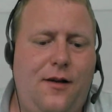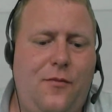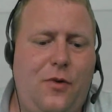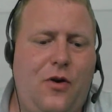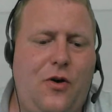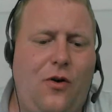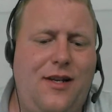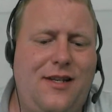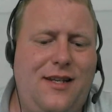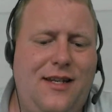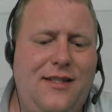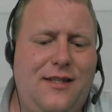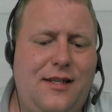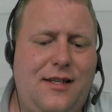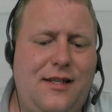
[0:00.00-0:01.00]
we call it
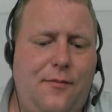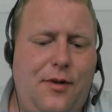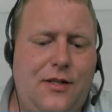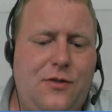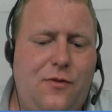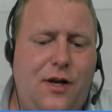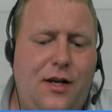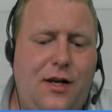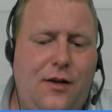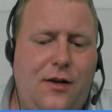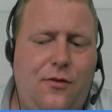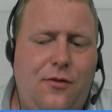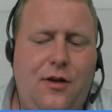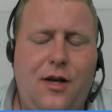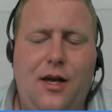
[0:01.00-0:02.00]
instant templates right
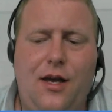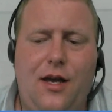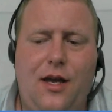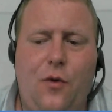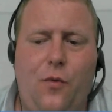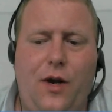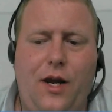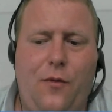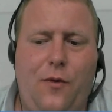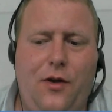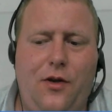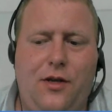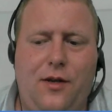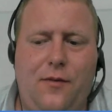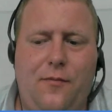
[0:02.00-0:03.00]
now, a way where
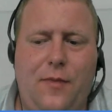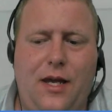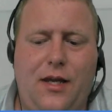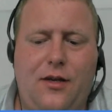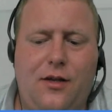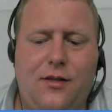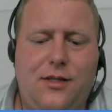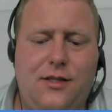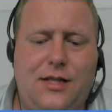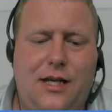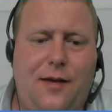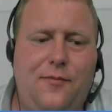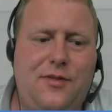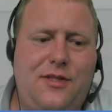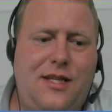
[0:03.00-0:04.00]
you can make content
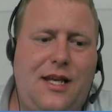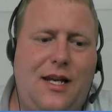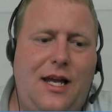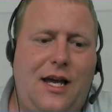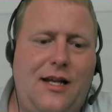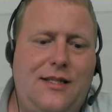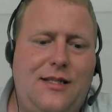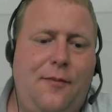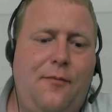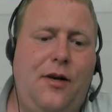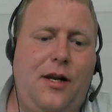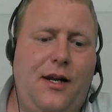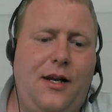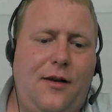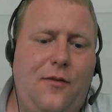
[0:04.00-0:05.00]
types that are
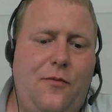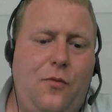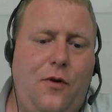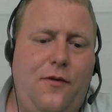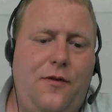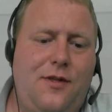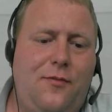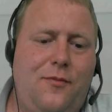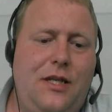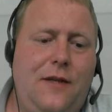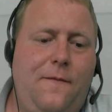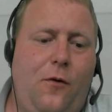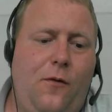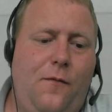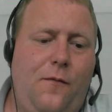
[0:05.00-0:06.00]
templated with some
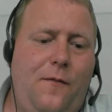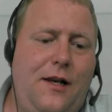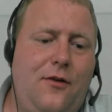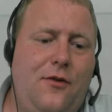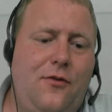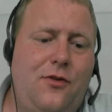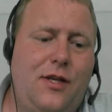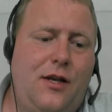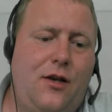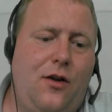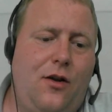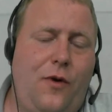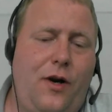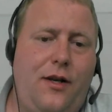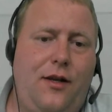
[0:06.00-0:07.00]
default values set
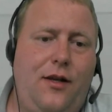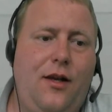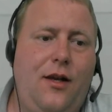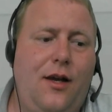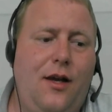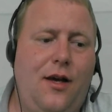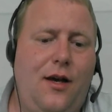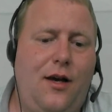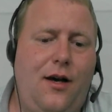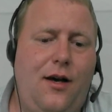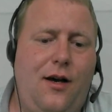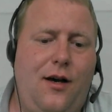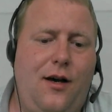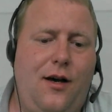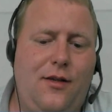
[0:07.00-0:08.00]
already.
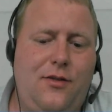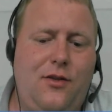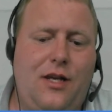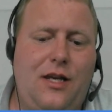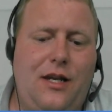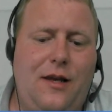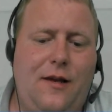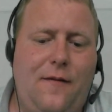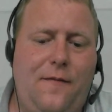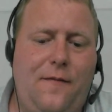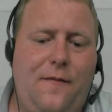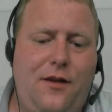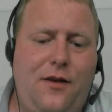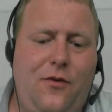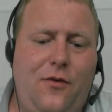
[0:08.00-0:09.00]
So you can have
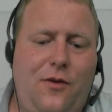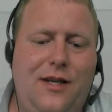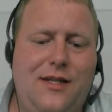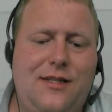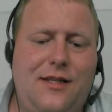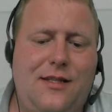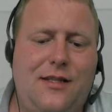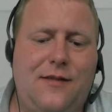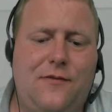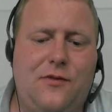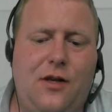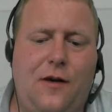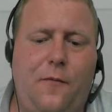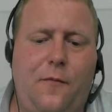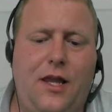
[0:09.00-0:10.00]
instances of
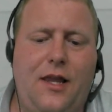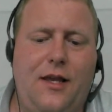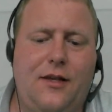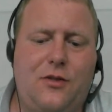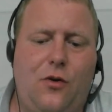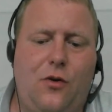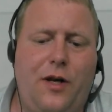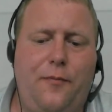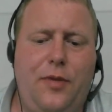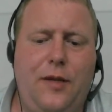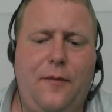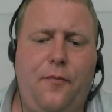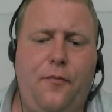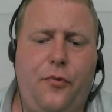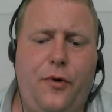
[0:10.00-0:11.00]
stuff where there's already
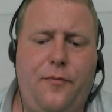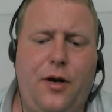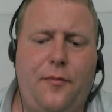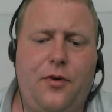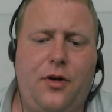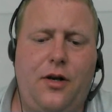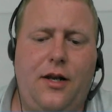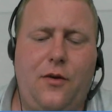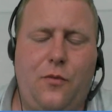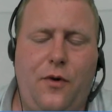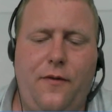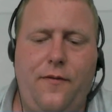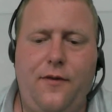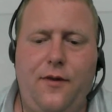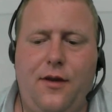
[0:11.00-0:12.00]
pre-populated
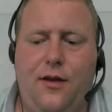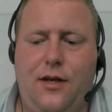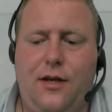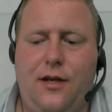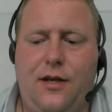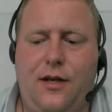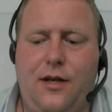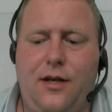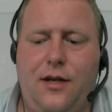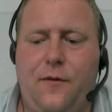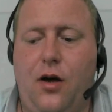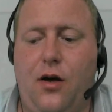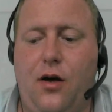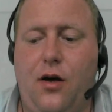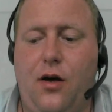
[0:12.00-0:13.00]
with
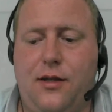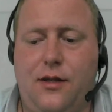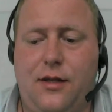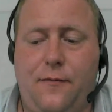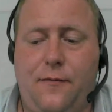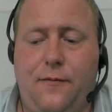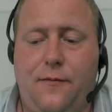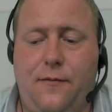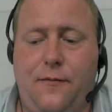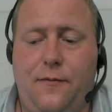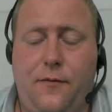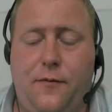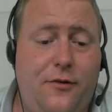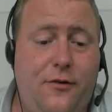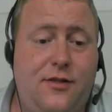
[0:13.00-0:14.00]
different blocks in the different
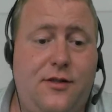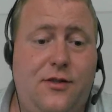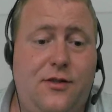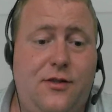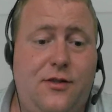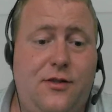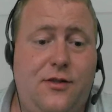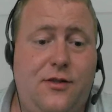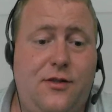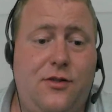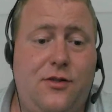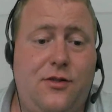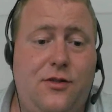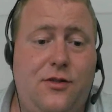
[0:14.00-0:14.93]
content areas and so on,